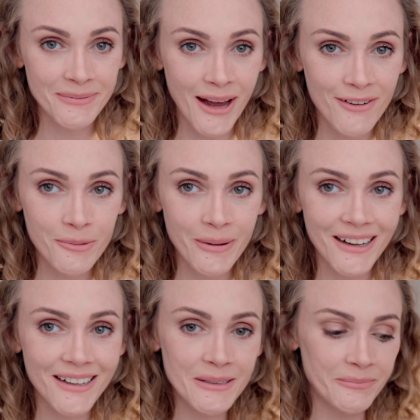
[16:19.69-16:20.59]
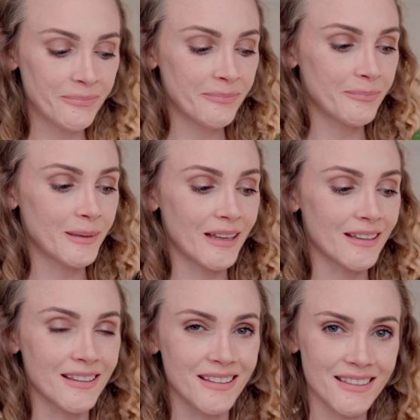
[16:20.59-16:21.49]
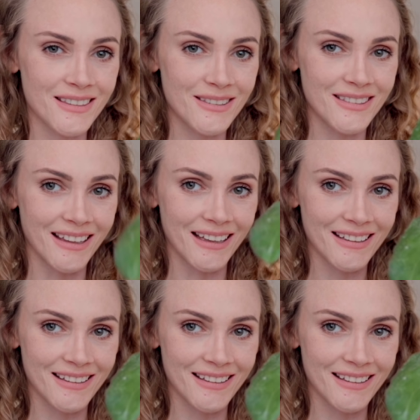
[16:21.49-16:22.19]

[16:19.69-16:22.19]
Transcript: cover pot because it's like,